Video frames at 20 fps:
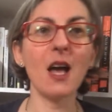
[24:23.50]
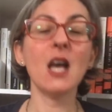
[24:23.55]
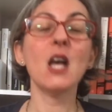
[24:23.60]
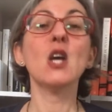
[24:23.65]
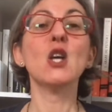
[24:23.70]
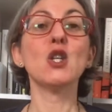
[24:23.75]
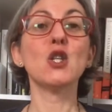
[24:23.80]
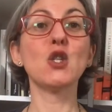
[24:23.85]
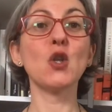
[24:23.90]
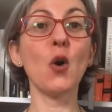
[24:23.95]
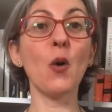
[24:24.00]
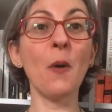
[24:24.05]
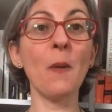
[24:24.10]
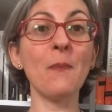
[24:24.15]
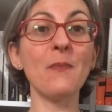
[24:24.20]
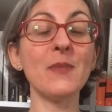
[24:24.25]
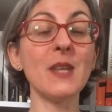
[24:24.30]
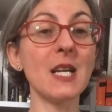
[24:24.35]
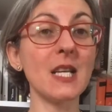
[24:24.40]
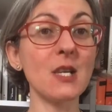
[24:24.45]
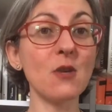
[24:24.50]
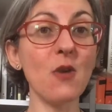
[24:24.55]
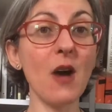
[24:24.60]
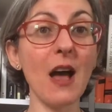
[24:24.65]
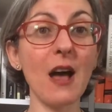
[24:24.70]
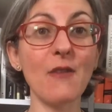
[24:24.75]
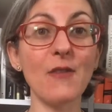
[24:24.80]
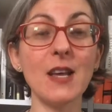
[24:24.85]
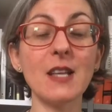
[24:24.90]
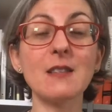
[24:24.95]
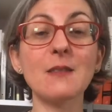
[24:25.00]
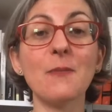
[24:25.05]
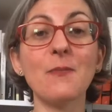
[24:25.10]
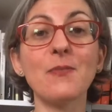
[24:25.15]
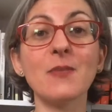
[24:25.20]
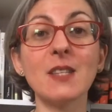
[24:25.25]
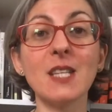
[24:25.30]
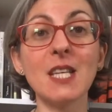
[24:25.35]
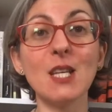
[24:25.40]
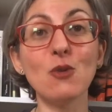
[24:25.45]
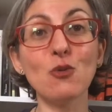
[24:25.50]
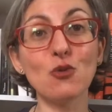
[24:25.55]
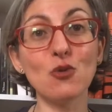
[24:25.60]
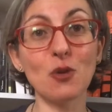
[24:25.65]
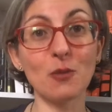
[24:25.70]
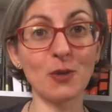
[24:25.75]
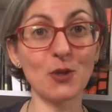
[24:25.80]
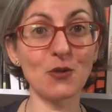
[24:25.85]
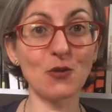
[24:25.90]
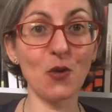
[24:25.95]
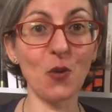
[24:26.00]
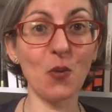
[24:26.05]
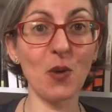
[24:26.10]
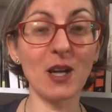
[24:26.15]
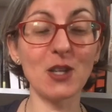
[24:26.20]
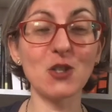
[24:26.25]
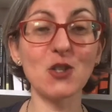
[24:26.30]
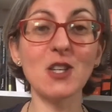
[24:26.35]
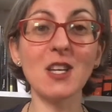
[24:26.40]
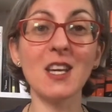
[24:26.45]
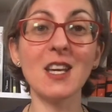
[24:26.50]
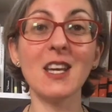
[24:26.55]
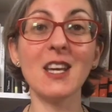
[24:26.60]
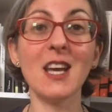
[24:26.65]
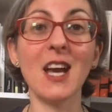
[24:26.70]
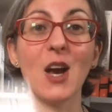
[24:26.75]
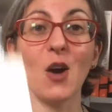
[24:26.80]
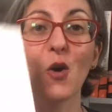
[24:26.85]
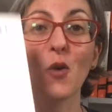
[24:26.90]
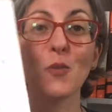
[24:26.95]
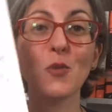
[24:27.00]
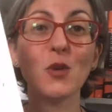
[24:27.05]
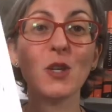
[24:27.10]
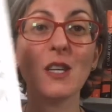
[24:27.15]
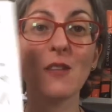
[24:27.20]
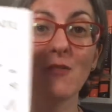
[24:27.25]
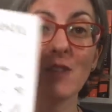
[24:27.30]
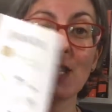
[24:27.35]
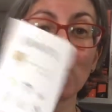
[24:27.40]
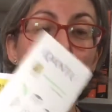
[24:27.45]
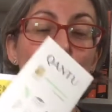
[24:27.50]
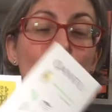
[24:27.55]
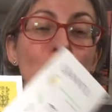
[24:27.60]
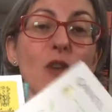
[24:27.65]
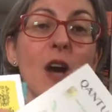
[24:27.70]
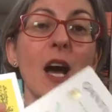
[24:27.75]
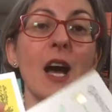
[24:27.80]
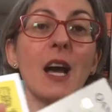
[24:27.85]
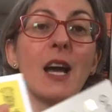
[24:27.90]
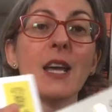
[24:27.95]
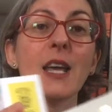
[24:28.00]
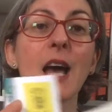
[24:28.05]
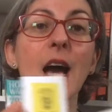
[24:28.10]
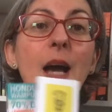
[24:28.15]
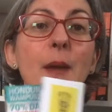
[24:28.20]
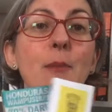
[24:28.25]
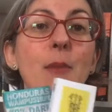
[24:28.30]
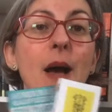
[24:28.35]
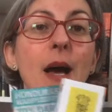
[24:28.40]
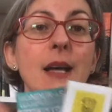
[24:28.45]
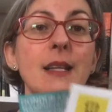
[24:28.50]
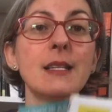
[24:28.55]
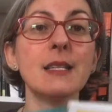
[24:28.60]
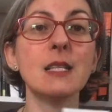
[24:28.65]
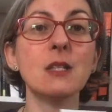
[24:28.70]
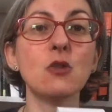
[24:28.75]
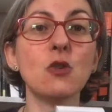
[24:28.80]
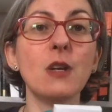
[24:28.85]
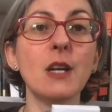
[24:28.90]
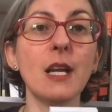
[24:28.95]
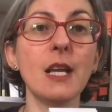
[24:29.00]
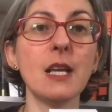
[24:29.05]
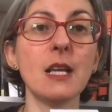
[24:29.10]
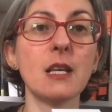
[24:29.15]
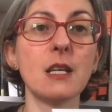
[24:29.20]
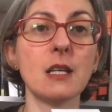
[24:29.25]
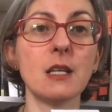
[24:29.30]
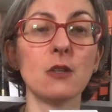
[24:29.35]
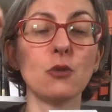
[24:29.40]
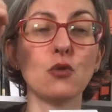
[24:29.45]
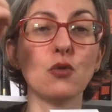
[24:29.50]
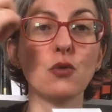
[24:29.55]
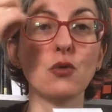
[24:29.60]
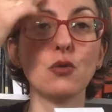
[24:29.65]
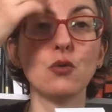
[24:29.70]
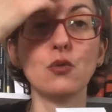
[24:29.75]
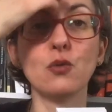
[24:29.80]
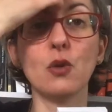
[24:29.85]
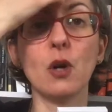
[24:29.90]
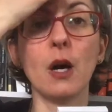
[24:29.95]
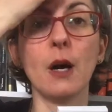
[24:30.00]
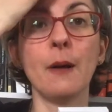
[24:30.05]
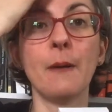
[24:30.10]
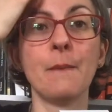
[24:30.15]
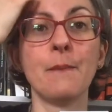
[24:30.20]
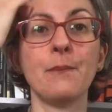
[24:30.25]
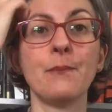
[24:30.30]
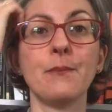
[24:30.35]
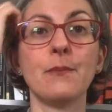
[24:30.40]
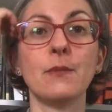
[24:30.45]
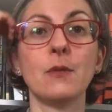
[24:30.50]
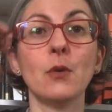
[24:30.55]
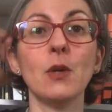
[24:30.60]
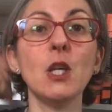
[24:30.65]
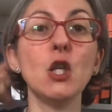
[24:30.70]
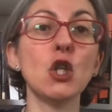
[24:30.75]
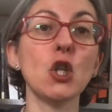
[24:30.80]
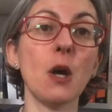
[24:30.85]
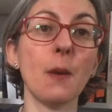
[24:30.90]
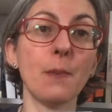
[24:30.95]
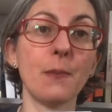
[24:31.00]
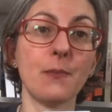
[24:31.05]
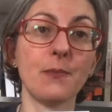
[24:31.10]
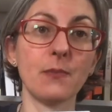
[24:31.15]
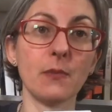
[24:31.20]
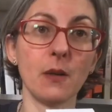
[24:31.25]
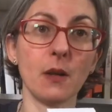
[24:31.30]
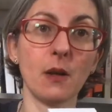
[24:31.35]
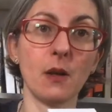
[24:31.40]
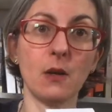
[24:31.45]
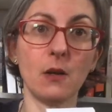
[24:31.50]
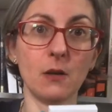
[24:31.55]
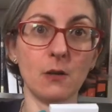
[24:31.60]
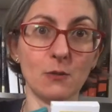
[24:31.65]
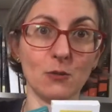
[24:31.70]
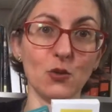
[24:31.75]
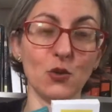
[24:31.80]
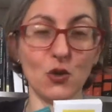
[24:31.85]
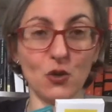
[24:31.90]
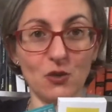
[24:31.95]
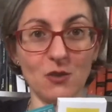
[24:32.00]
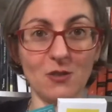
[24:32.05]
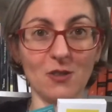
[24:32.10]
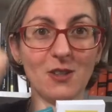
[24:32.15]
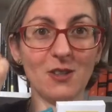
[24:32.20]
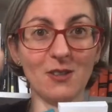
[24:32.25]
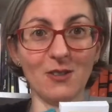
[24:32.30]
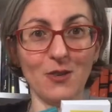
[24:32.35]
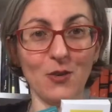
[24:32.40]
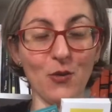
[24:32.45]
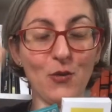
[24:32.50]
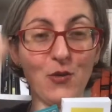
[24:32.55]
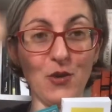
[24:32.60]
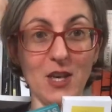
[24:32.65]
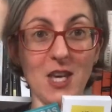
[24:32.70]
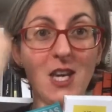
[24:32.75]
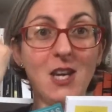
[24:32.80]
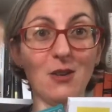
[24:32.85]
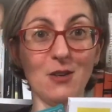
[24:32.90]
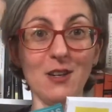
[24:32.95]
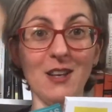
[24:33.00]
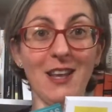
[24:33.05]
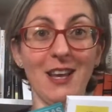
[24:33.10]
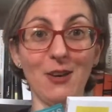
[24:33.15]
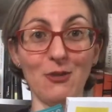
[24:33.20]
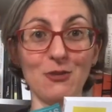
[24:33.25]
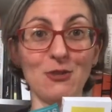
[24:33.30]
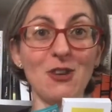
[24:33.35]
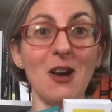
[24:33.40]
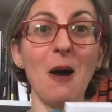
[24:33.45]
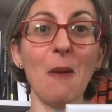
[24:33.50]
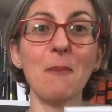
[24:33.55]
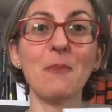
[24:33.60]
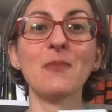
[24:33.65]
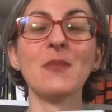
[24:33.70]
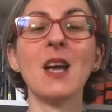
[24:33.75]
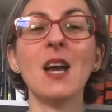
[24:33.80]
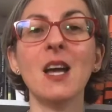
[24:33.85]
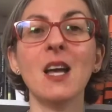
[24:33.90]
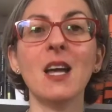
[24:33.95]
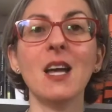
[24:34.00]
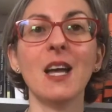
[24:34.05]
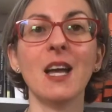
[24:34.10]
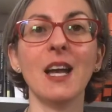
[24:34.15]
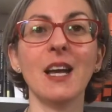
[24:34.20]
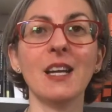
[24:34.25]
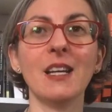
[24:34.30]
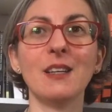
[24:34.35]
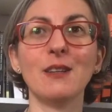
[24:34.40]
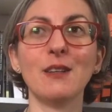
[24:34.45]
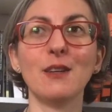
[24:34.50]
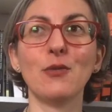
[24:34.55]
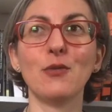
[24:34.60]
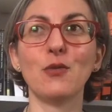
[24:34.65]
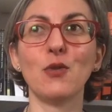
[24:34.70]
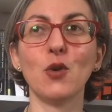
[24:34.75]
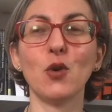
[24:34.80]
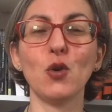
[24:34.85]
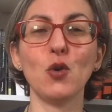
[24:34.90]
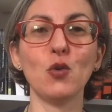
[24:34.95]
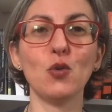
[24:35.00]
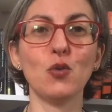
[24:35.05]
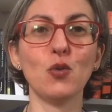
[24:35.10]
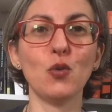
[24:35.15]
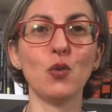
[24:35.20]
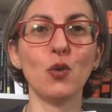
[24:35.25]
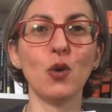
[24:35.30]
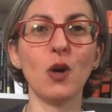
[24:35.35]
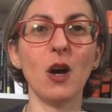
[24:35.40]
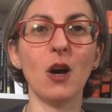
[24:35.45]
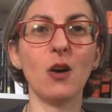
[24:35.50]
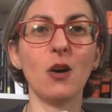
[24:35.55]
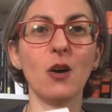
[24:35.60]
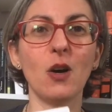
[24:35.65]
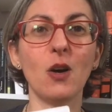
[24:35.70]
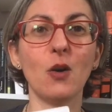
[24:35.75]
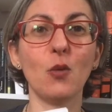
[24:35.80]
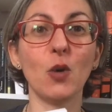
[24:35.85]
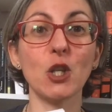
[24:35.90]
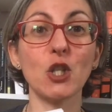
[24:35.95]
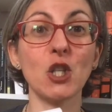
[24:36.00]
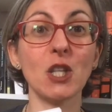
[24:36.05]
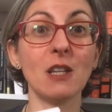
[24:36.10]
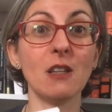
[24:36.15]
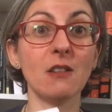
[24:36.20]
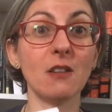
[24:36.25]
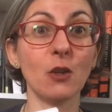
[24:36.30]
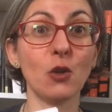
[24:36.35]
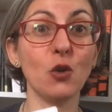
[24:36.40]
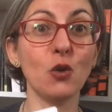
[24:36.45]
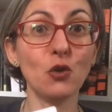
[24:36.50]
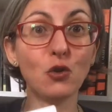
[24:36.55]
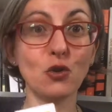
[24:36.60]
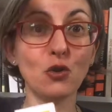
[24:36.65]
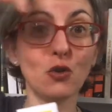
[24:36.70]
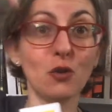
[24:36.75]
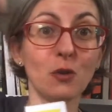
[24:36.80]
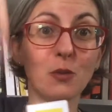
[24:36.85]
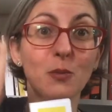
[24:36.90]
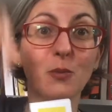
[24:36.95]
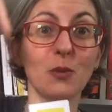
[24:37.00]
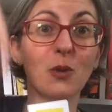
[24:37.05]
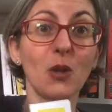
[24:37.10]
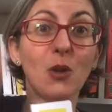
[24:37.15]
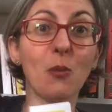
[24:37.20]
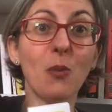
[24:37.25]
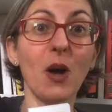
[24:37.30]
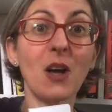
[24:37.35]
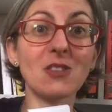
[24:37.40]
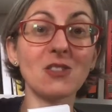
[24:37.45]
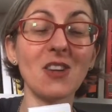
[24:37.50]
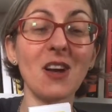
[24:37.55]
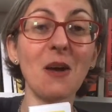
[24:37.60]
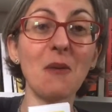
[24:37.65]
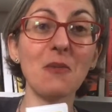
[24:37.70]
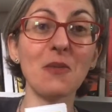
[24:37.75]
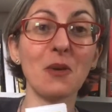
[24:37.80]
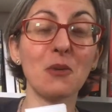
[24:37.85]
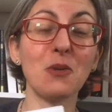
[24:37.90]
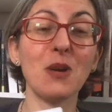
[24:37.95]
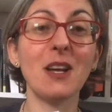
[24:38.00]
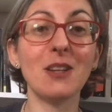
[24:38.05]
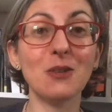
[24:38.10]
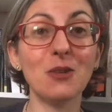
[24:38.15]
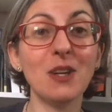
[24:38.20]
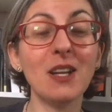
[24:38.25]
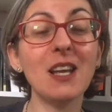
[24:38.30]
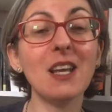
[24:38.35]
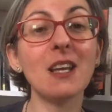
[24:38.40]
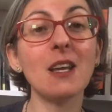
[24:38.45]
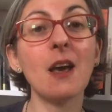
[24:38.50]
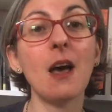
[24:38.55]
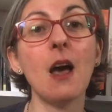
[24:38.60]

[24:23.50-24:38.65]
So there you have it. Thank you so much for watching. I hope you give this a try. I added the link to the eShop just right here, like on top. And if for you watching this on YouTube, at the bottom, I will add the link.